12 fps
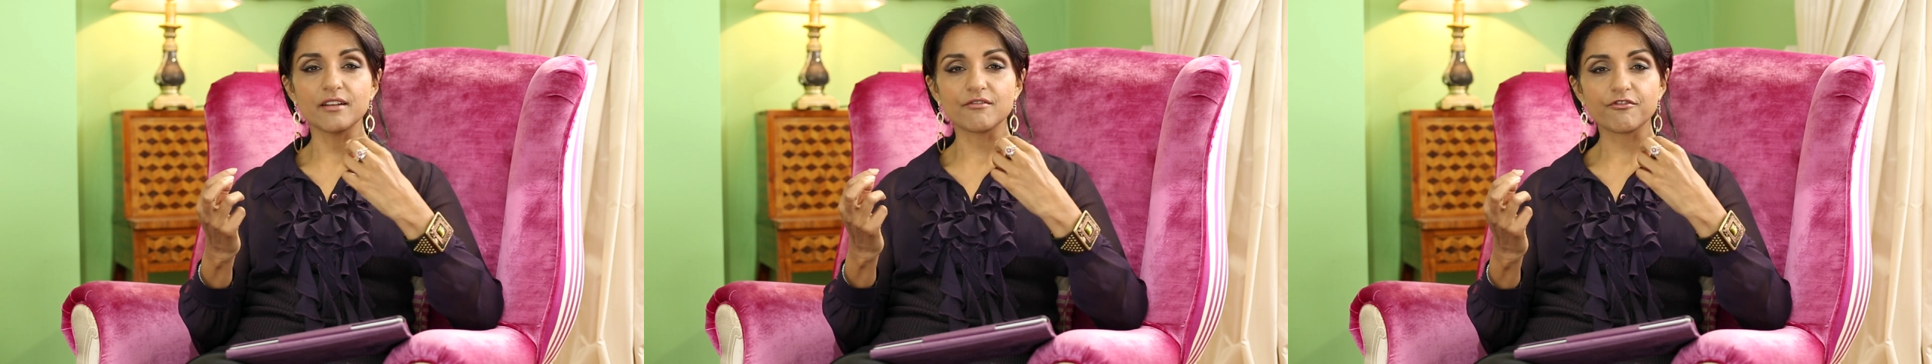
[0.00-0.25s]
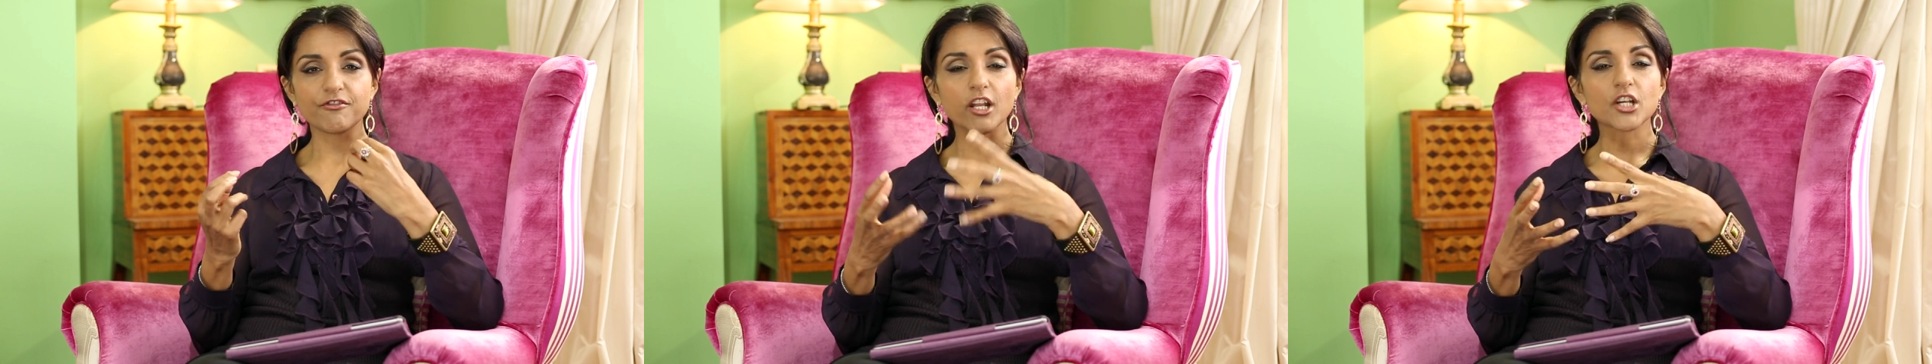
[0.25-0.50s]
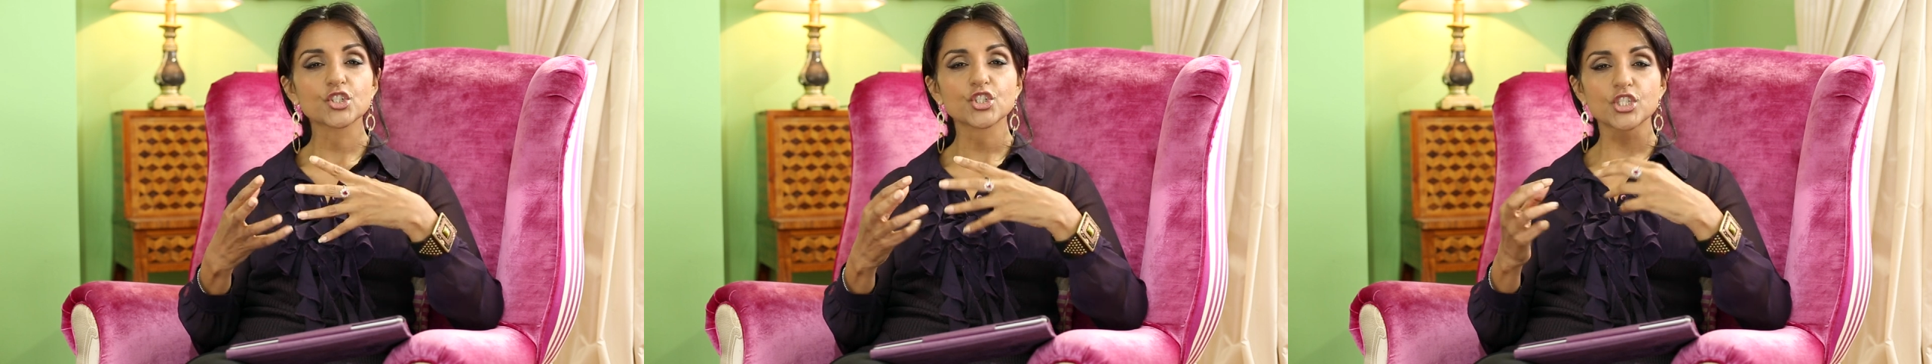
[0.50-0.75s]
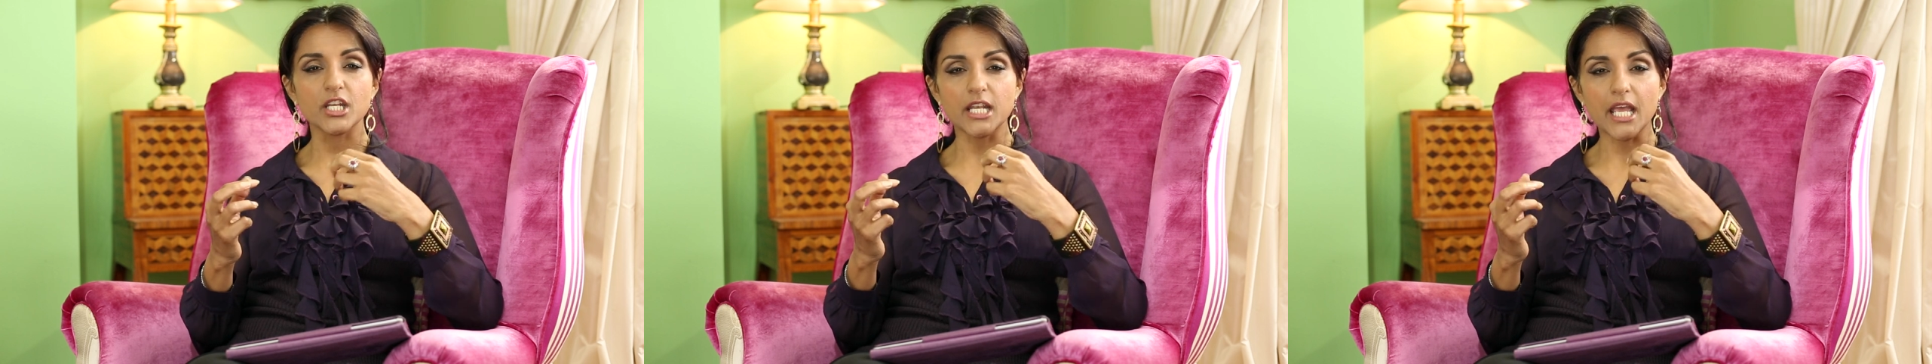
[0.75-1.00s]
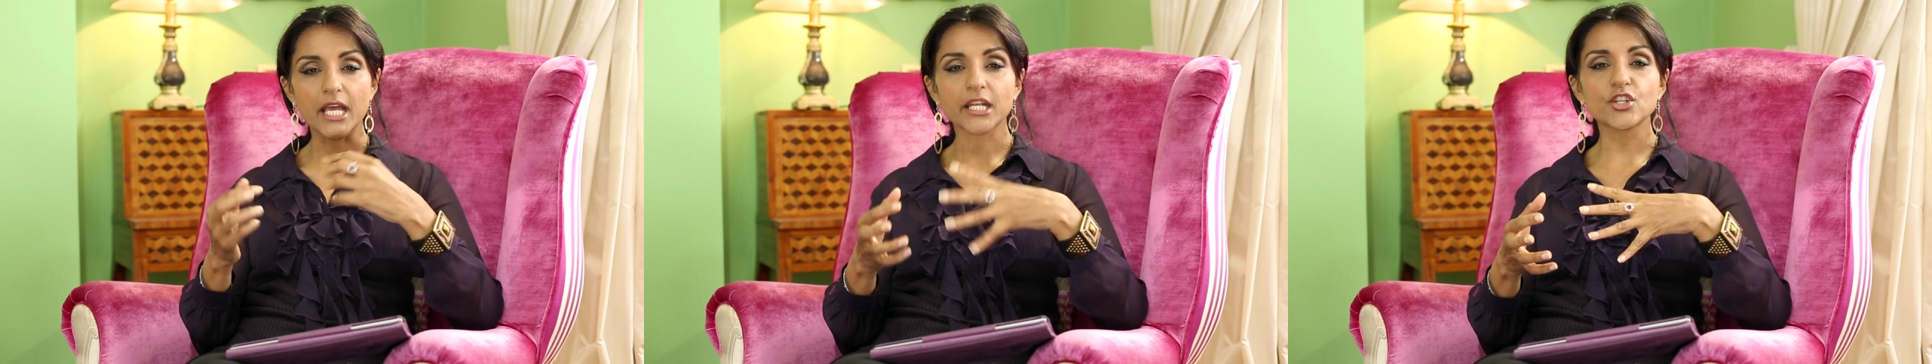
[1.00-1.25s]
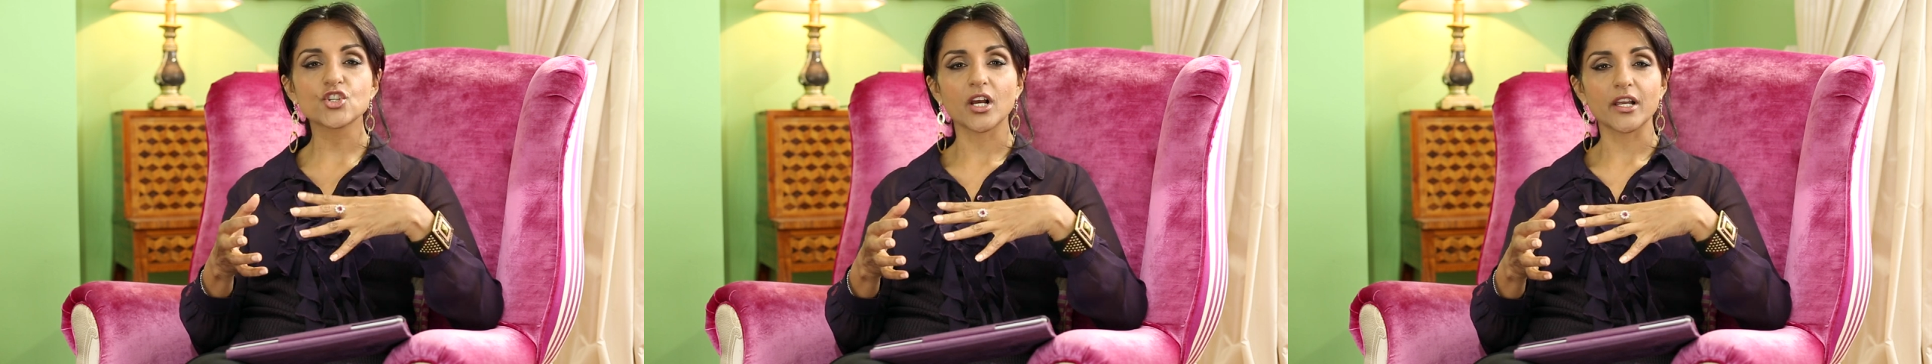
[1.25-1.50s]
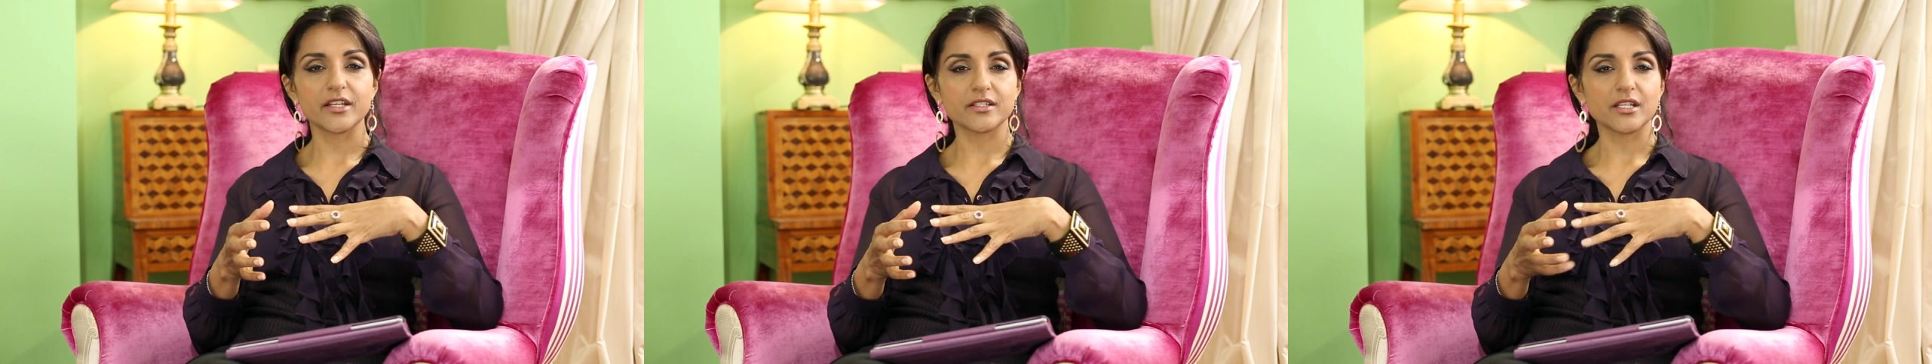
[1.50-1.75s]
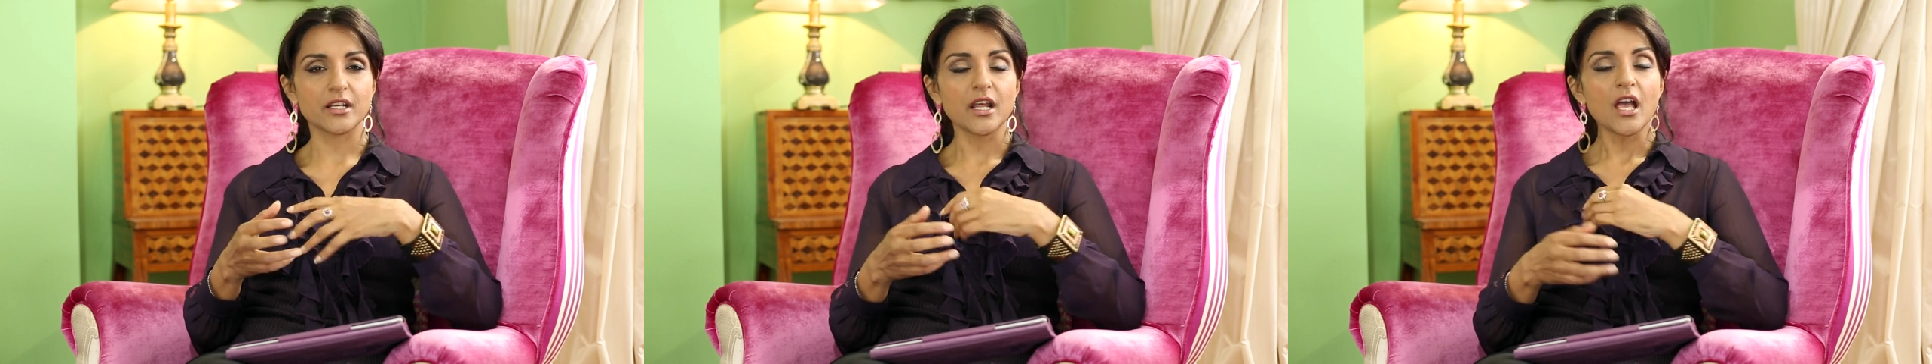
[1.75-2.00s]
and flushed and
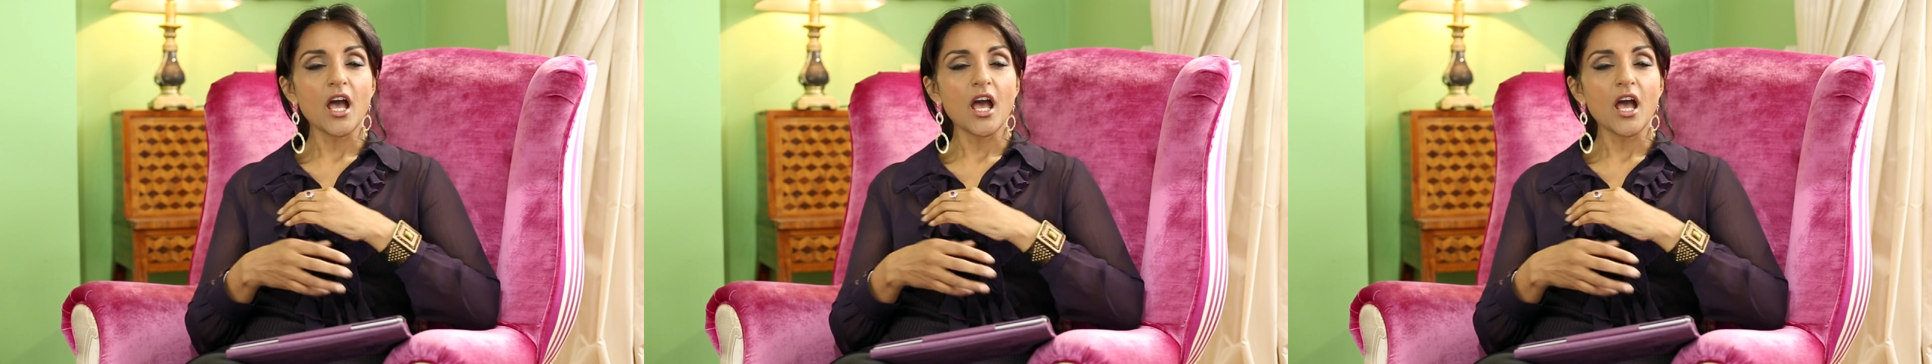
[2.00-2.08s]
energized and